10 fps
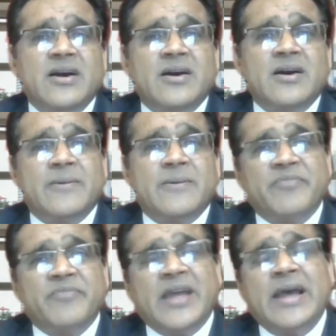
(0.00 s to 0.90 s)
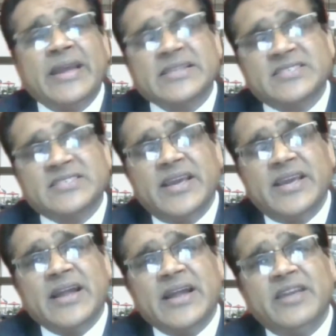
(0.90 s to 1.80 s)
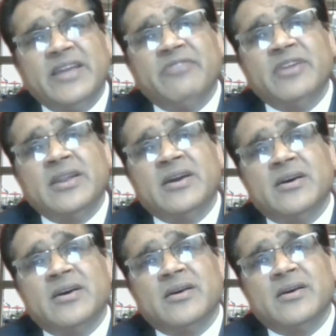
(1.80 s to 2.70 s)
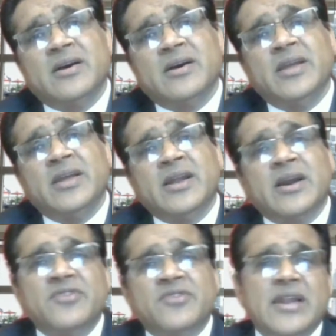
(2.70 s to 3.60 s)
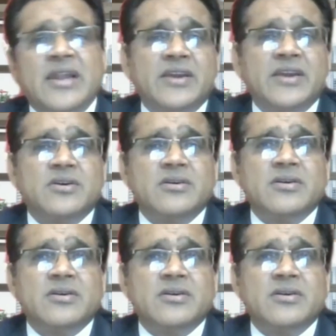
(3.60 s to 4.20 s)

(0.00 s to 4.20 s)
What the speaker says: I can say that even in a country like